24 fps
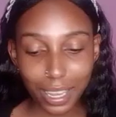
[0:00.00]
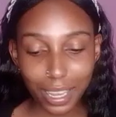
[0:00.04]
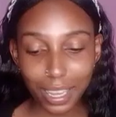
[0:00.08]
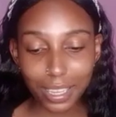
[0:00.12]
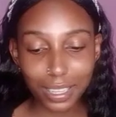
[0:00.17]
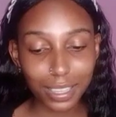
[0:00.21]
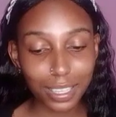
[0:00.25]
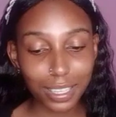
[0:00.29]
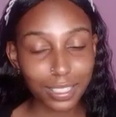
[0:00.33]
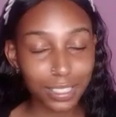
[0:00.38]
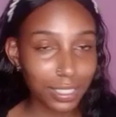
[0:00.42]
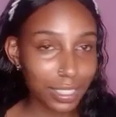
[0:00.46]
Like,
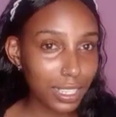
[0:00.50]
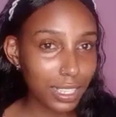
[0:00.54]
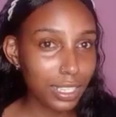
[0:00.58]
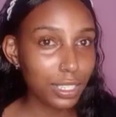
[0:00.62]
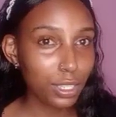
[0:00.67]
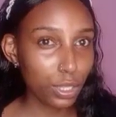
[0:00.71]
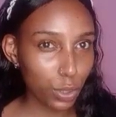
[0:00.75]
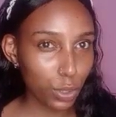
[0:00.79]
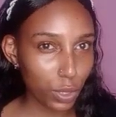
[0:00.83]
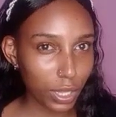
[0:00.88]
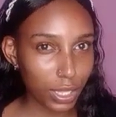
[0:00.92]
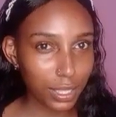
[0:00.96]
they
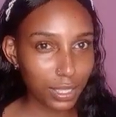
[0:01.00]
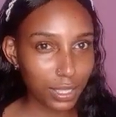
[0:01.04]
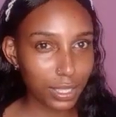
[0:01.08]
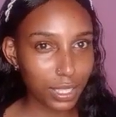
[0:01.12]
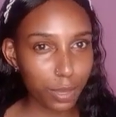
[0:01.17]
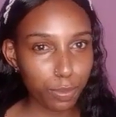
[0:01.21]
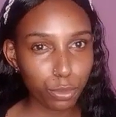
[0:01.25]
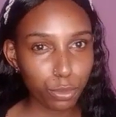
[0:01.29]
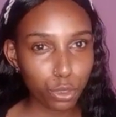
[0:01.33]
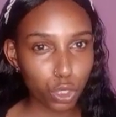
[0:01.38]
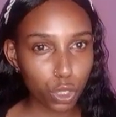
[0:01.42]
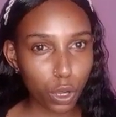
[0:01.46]
still do the
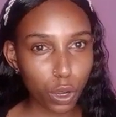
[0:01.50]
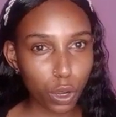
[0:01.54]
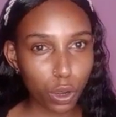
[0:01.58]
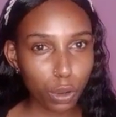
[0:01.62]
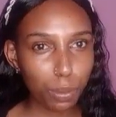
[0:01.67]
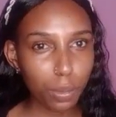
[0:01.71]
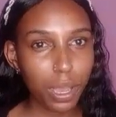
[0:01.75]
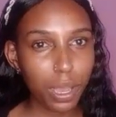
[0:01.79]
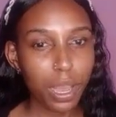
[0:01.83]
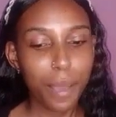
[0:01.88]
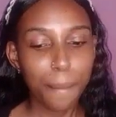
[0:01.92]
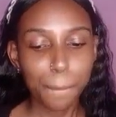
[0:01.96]
same
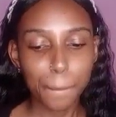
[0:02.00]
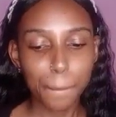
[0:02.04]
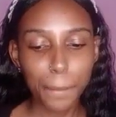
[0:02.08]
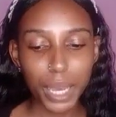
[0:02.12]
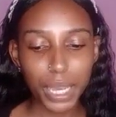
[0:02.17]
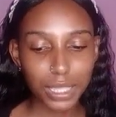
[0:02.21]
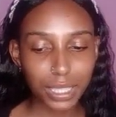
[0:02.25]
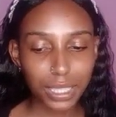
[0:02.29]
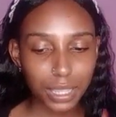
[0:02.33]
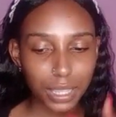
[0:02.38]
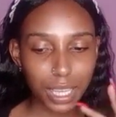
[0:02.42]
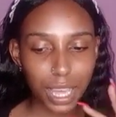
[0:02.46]
job,
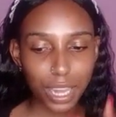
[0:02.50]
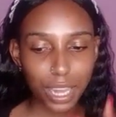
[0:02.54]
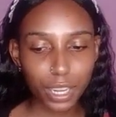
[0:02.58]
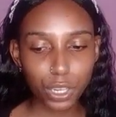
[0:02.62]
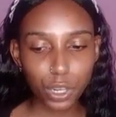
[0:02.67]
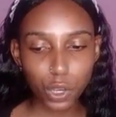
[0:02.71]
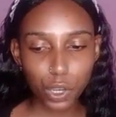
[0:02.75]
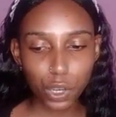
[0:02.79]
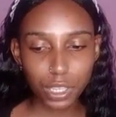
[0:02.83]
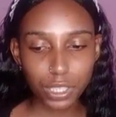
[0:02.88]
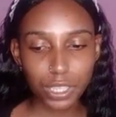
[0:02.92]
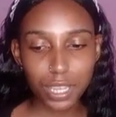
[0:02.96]
but they are
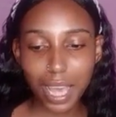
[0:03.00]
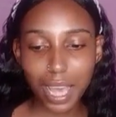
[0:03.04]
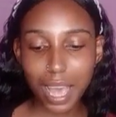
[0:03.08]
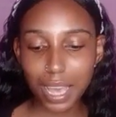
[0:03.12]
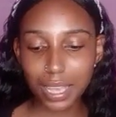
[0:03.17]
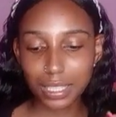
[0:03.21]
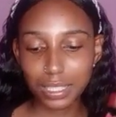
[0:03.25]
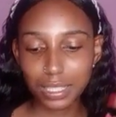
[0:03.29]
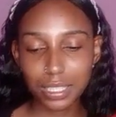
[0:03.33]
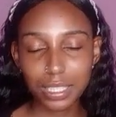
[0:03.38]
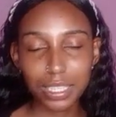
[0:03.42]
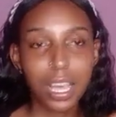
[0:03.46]
not
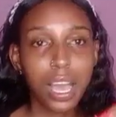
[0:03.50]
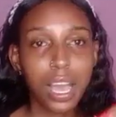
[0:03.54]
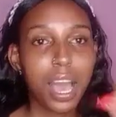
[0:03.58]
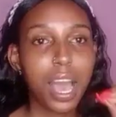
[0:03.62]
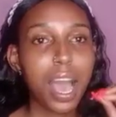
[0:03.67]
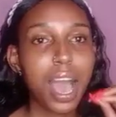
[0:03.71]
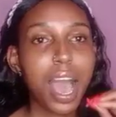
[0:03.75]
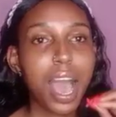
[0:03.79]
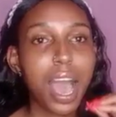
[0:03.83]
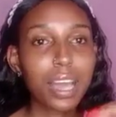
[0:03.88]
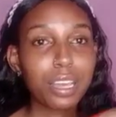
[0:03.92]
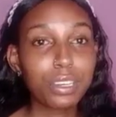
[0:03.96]
as
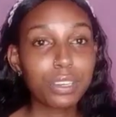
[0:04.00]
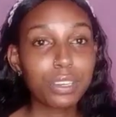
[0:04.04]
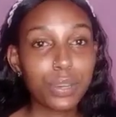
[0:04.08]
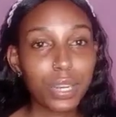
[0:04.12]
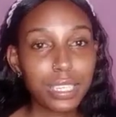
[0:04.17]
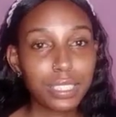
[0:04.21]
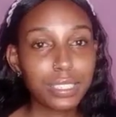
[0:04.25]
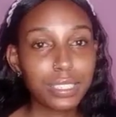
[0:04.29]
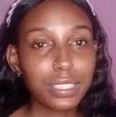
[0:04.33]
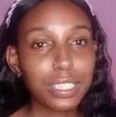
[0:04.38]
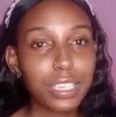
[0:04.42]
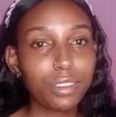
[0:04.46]

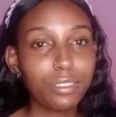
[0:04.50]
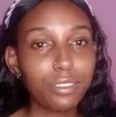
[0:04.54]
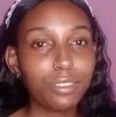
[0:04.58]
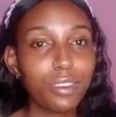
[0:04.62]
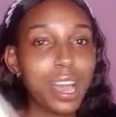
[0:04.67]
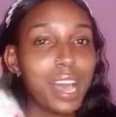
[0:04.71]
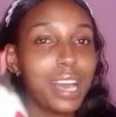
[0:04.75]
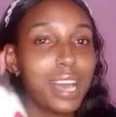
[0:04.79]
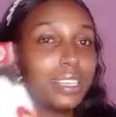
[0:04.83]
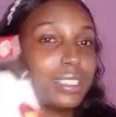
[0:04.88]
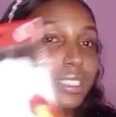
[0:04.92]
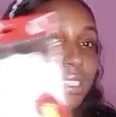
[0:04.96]
aggressive
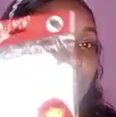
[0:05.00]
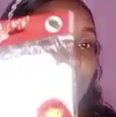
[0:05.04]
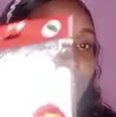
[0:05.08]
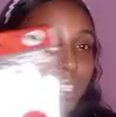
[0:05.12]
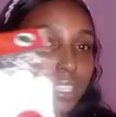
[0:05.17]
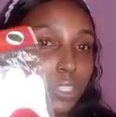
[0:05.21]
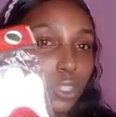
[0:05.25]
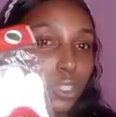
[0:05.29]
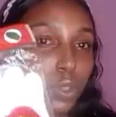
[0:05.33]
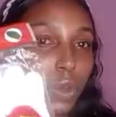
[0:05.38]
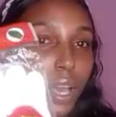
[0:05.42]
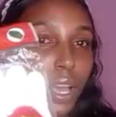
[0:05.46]
as
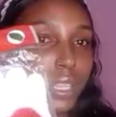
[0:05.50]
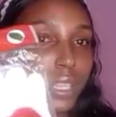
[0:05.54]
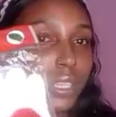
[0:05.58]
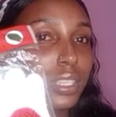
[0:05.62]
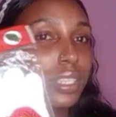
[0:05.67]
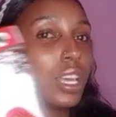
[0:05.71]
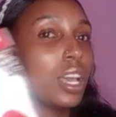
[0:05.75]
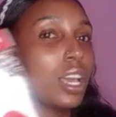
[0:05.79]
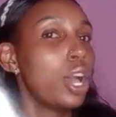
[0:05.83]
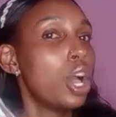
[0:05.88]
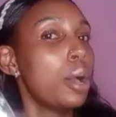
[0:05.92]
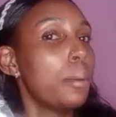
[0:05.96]
these
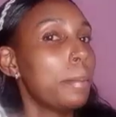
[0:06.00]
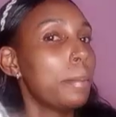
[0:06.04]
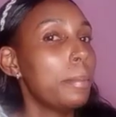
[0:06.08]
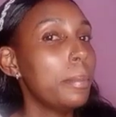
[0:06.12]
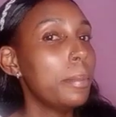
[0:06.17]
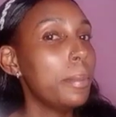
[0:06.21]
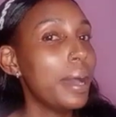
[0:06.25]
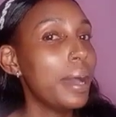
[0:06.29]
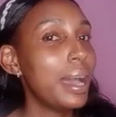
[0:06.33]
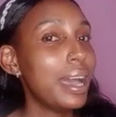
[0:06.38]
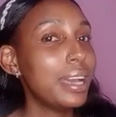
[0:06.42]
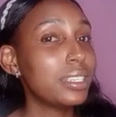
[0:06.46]
ones.
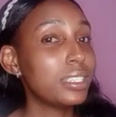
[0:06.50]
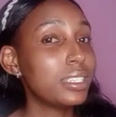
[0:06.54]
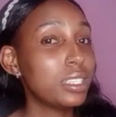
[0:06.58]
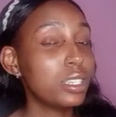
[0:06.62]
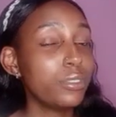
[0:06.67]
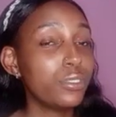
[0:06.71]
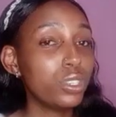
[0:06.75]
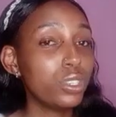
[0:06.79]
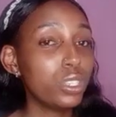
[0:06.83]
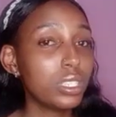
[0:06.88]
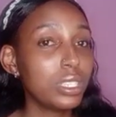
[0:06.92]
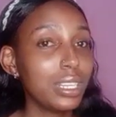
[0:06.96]
But
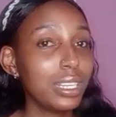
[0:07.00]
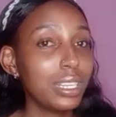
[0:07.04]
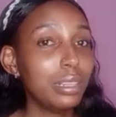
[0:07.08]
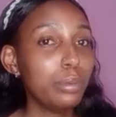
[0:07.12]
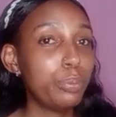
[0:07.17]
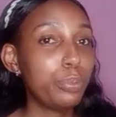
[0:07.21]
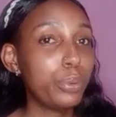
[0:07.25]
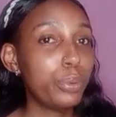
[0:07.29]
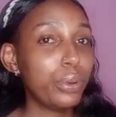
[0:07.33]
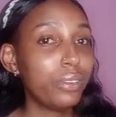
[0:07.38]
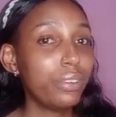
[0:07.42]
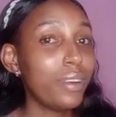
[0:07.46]
if you still
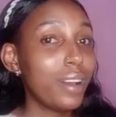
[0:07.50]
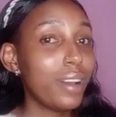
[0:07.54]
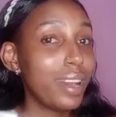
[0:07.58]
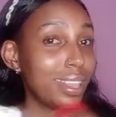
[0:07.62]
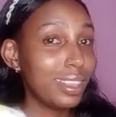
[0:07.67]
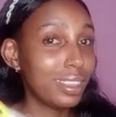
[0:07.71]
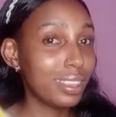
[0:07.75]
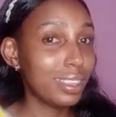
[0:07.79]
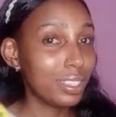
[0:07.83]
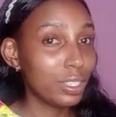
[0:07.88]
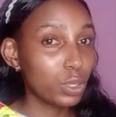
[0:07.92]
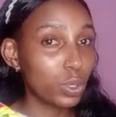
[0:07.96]

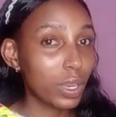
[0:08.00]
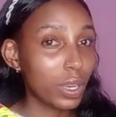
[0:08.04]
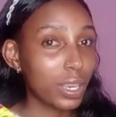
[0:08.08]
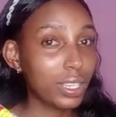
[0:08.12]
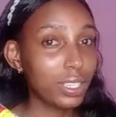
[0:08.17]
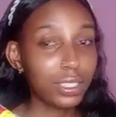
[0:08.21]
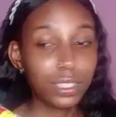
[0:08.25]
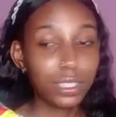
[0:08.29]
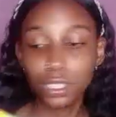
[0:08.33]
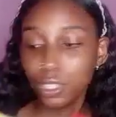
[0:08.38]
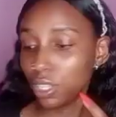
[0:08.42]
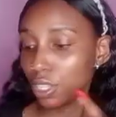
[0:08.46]
prefer these
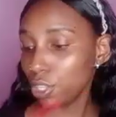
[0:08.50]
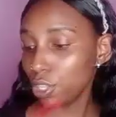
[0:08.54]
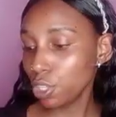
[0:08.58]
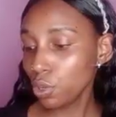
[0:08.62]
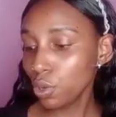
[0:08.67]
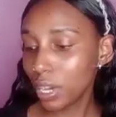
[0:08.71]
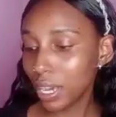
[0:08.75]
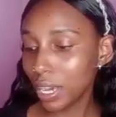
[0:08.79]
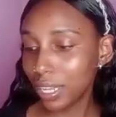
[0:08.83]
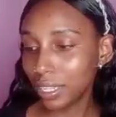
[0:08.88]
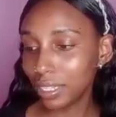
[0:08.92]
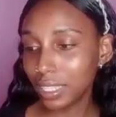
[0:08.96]
ones,
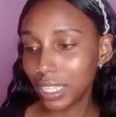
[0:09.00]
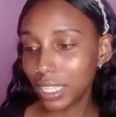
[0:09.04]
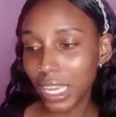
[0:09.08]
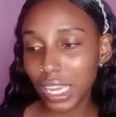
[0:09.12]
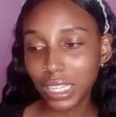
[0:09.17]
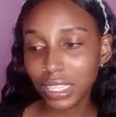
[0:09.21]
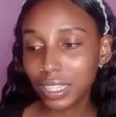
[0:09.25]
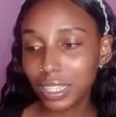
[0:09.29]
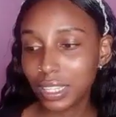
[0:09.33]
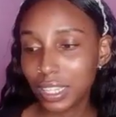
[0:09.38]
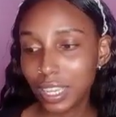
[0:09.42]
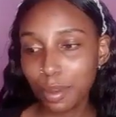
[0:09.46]
you can
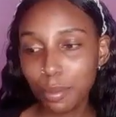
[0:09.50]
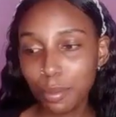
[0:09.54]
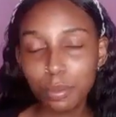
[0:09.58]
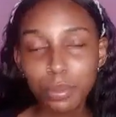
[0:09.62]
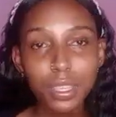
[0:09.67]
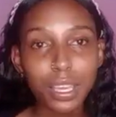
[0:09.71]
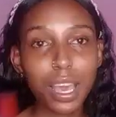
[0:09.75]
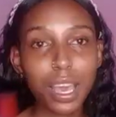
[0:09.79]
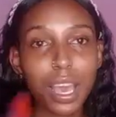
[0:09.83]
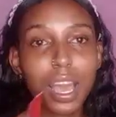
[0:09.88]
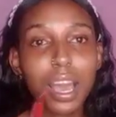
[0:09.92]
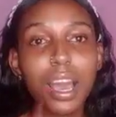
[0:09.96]
get them.
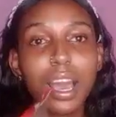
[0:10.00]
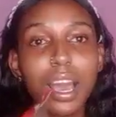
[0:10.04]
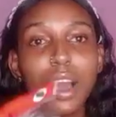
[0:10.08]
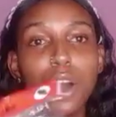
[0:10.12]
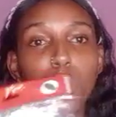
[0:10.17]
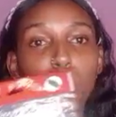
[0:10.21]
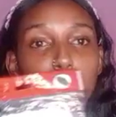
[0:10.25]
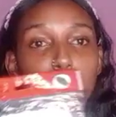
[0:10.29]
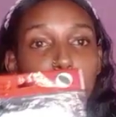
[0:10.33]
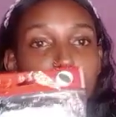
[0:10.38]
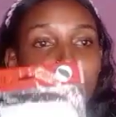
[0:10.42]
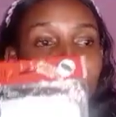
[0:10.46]
They are
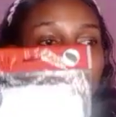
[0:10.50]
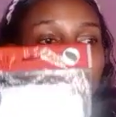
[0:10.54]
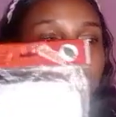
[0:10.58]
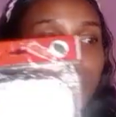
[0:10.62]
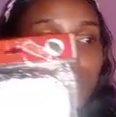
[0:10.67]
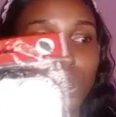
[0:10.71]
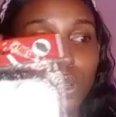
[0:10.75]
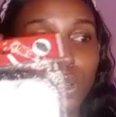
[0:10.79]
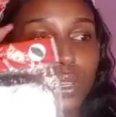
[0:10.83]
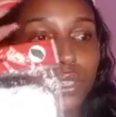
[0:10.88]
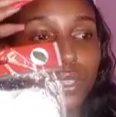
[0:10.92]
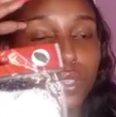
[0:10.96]

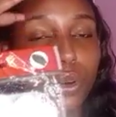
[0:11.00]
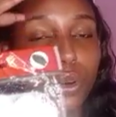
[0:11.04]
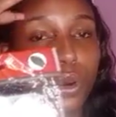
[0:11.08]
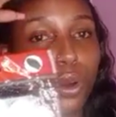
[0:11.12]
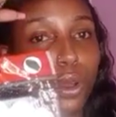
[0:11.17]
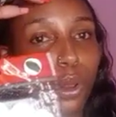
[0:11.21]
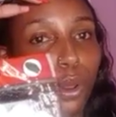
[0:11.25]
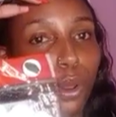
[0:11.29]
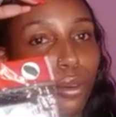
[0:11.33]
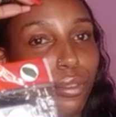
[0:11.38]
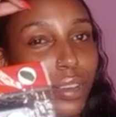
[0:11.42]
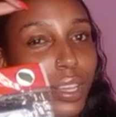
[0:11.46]
sold
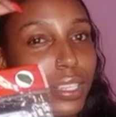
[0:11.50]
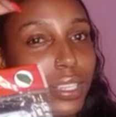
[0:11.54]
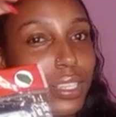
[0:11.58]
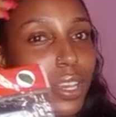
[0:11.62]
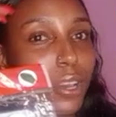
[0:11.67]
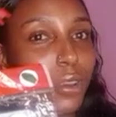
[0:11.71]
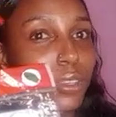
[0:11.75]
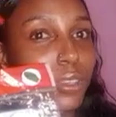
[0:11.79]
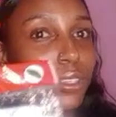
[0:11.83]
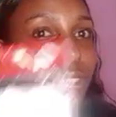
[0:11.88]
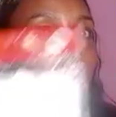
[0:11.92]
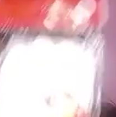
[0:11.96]
all over
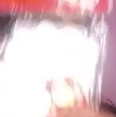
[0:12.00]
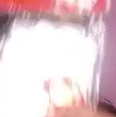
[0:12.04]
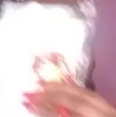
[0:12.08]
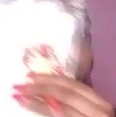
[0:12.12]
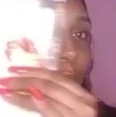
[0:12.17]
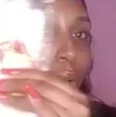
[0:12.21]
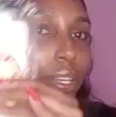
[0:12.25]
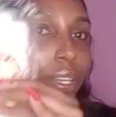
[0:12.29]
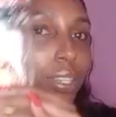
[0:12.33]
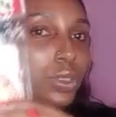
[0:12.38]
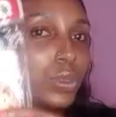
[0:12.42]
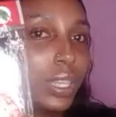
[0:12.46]
town. So, I
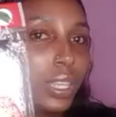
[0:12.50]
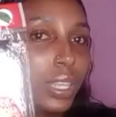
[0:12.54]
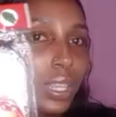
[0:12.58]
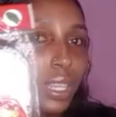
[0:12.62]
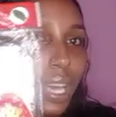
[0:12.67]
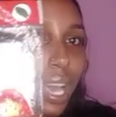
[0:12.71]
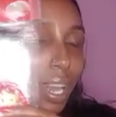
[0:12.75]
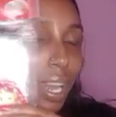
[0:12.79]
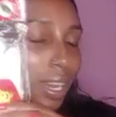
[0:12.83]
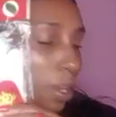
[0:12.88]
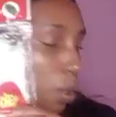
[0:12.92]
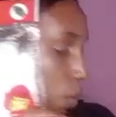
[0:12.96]
went with
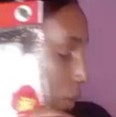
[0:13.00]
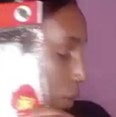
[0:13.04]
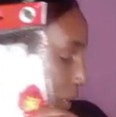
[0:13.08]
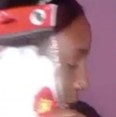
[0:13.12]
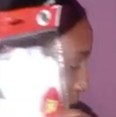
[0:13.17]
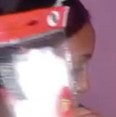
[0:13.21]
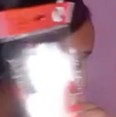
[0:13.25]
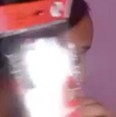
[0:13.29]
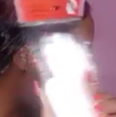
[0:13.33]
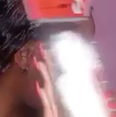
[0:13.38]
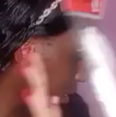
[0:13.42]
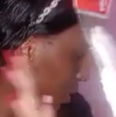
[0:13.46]
color
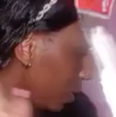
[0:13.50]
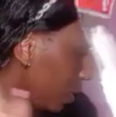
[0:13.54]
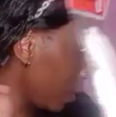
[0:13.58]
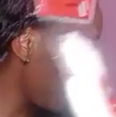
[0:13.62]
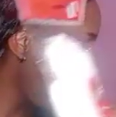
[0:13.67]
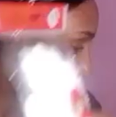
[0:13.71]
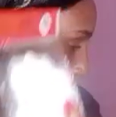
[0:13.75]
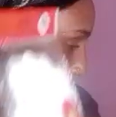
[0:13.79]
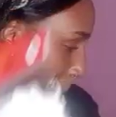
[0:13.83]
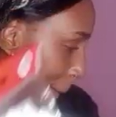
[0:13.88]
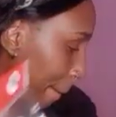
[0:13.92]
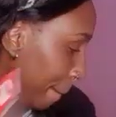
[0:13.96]
white.
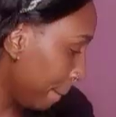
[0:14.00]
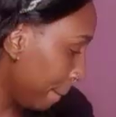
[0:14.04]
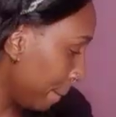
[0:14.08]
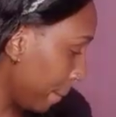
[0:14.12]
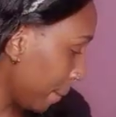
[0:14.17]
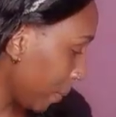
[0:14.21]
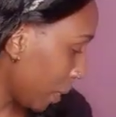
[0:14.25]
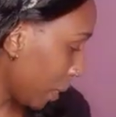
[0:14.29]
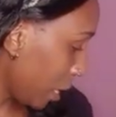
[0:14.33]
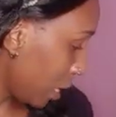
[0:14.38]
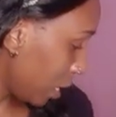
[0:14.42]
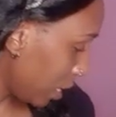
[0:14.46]

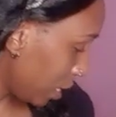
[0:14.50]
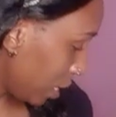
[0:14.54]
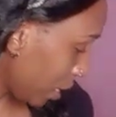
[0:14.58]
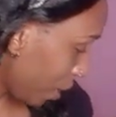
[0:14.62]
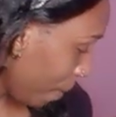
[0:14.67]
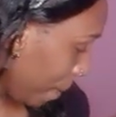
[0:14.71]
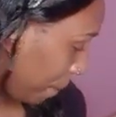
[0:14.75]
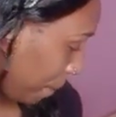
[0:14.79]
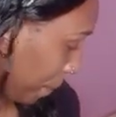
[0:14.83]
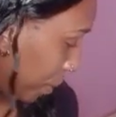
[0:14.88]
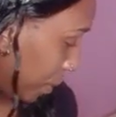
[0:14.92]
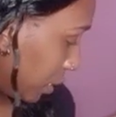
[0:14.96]

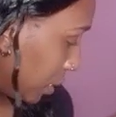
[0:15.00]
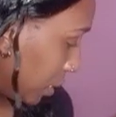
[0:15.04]
Yep.